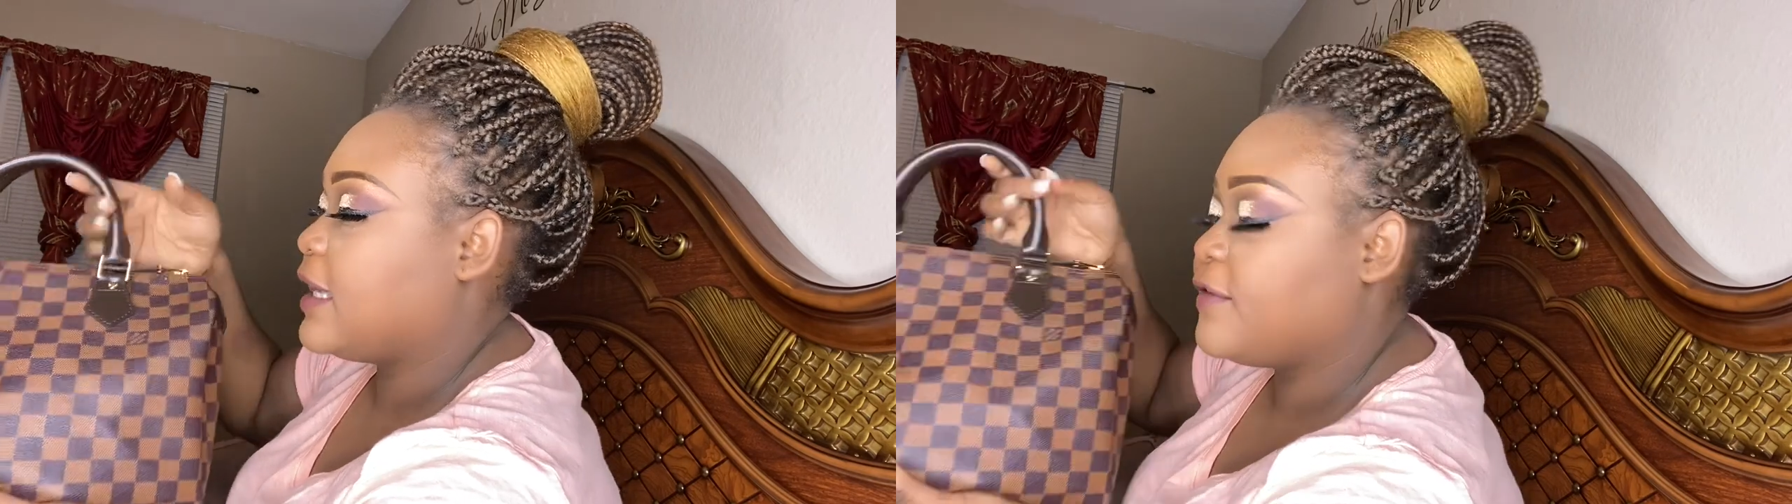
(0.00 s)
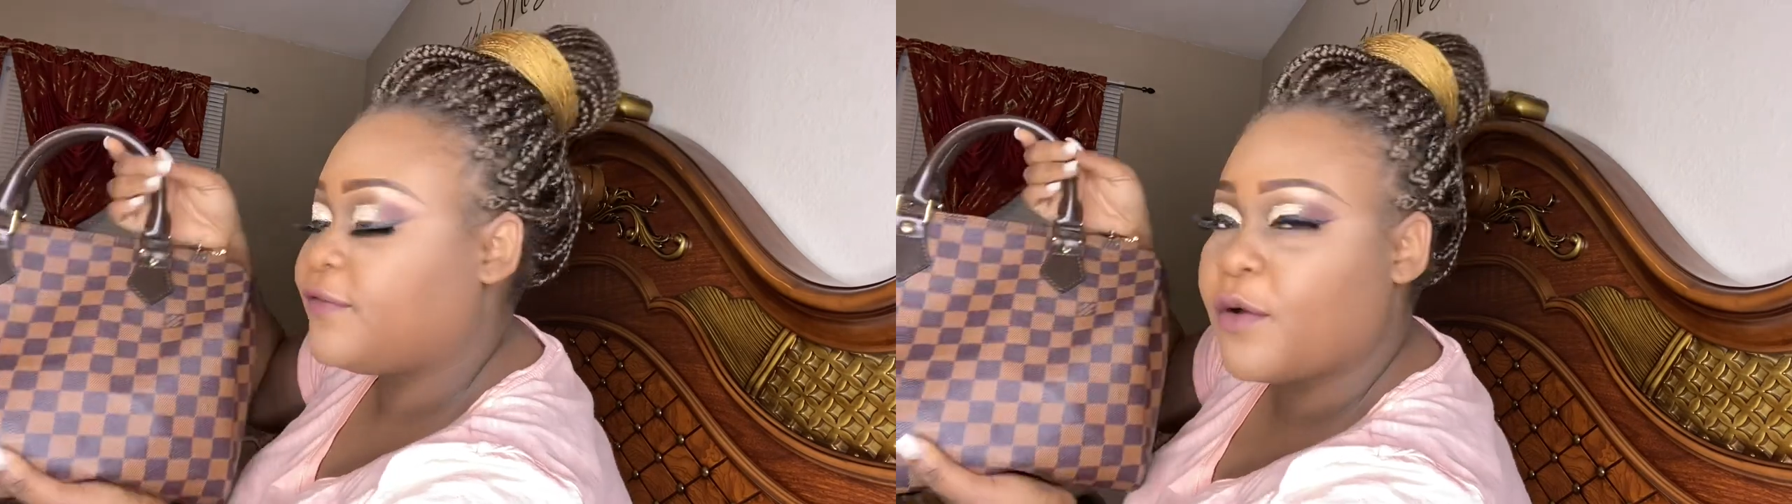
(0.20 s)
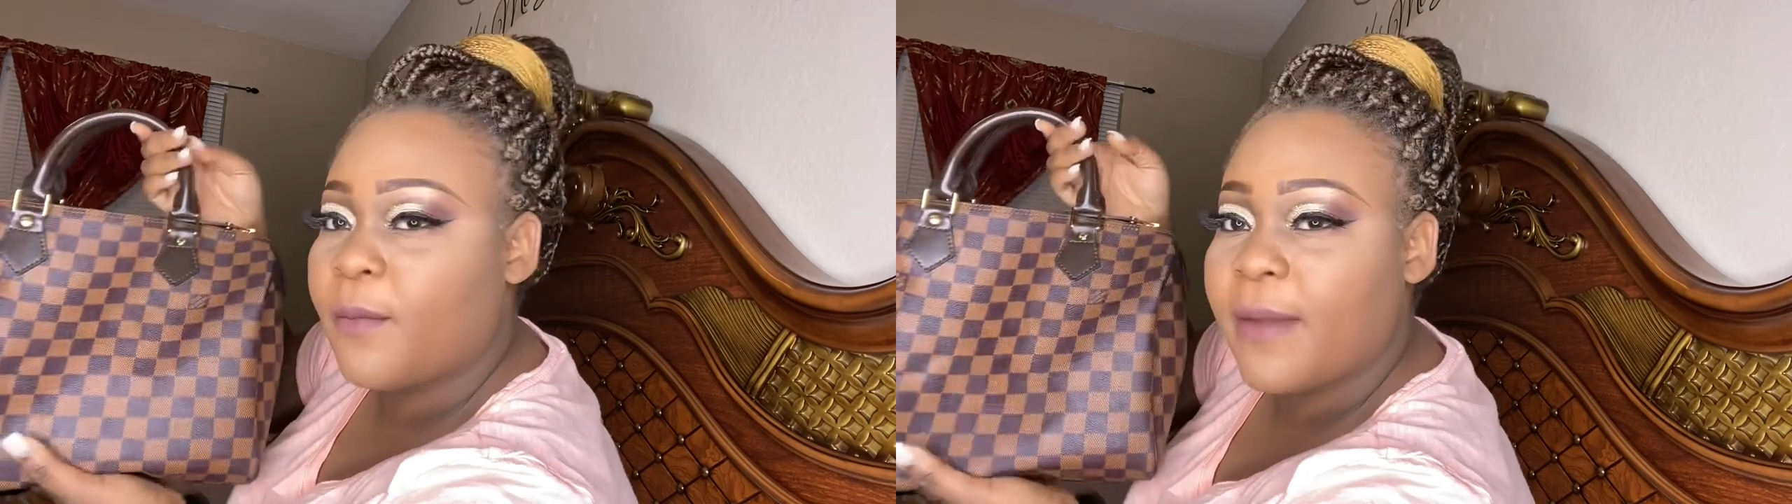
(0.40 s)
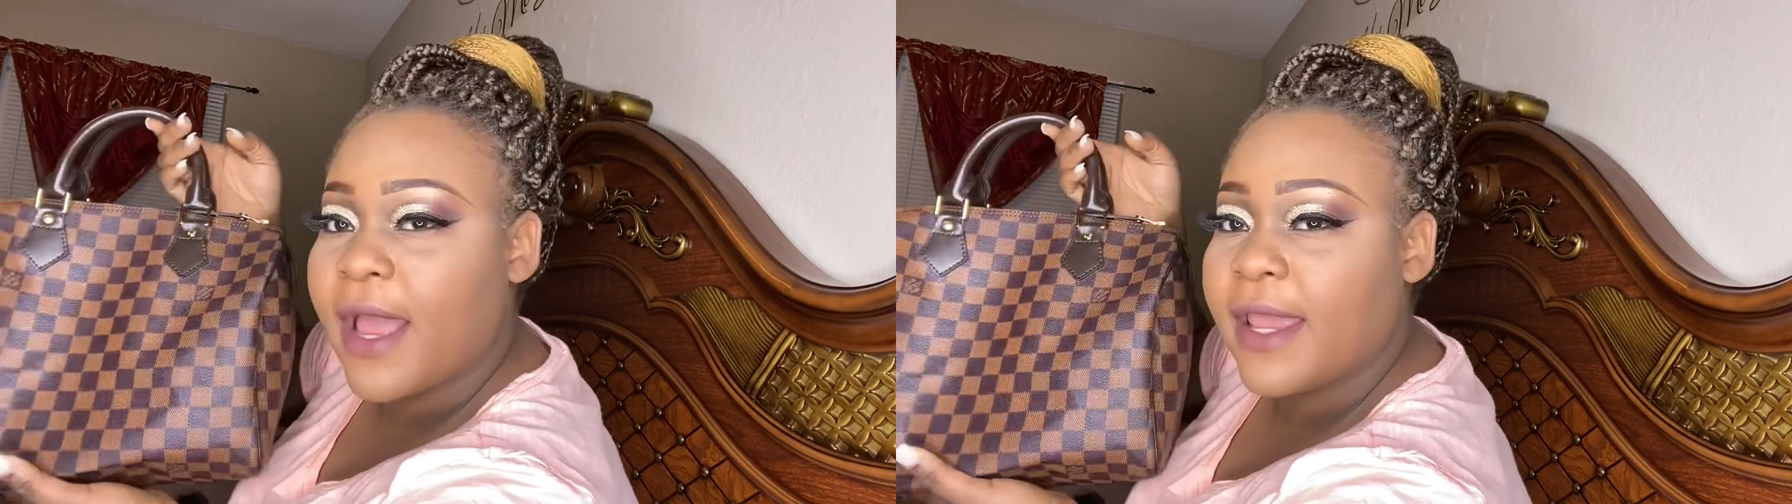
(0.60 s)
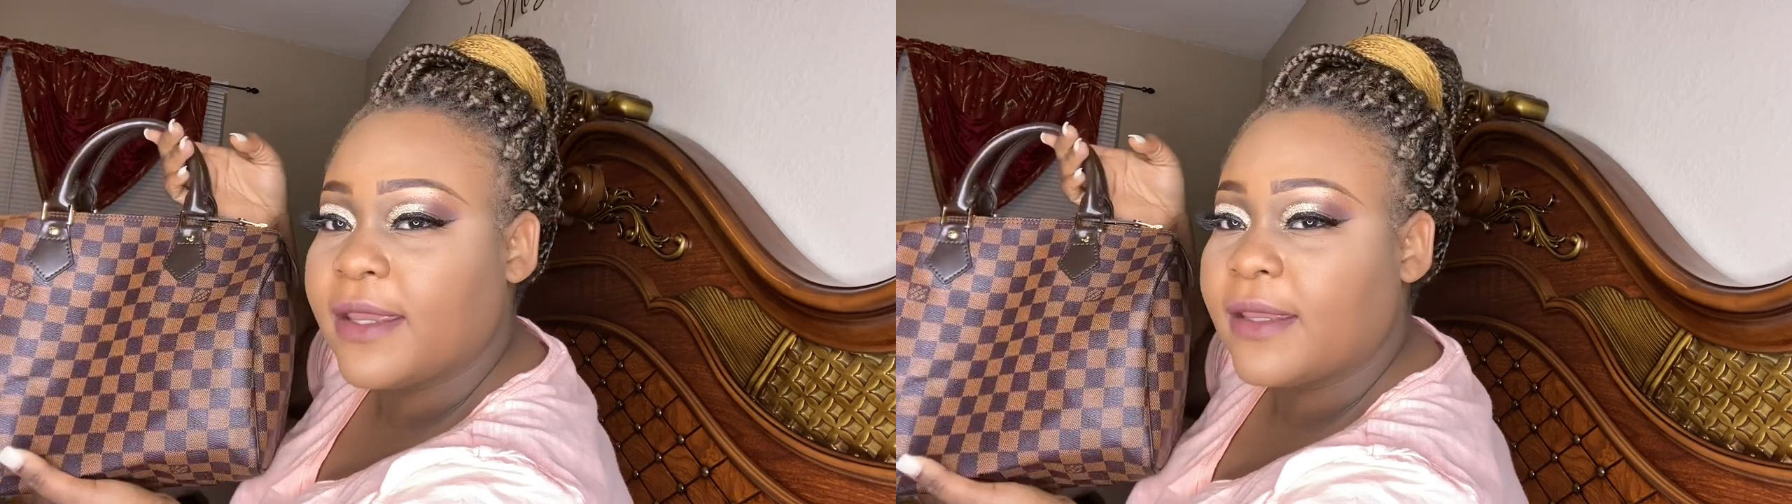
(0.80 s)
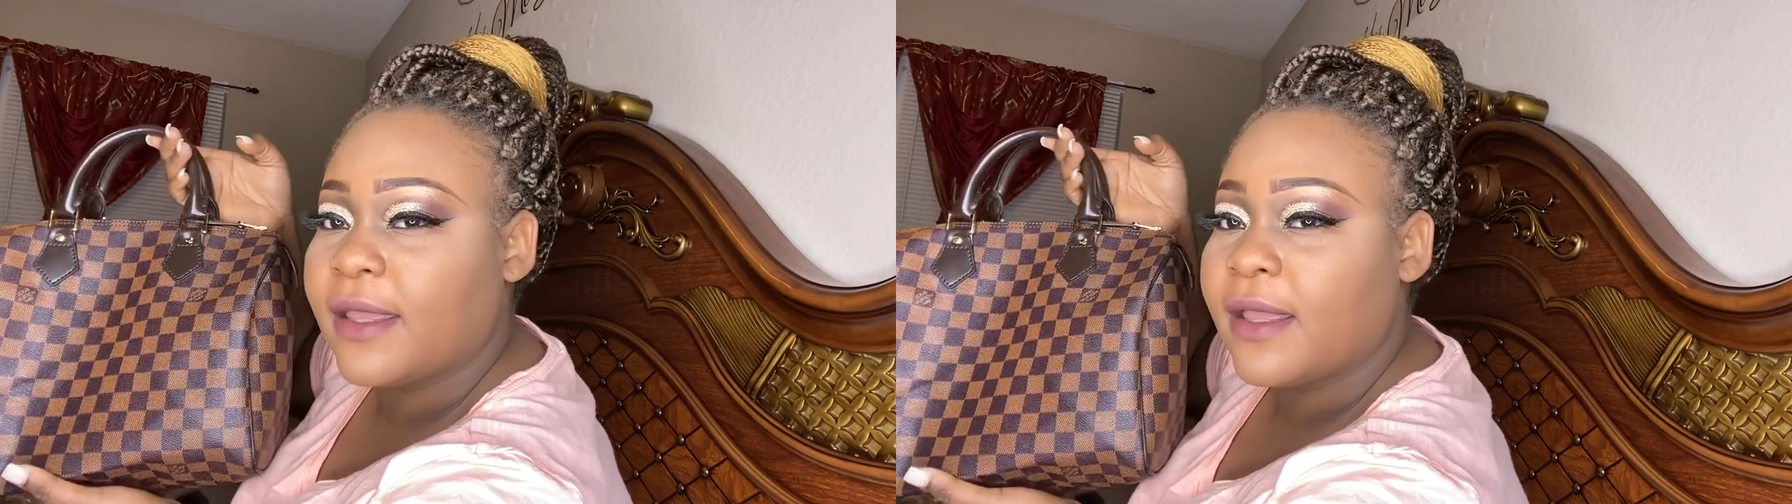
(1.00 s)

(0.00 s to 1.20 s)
gift for my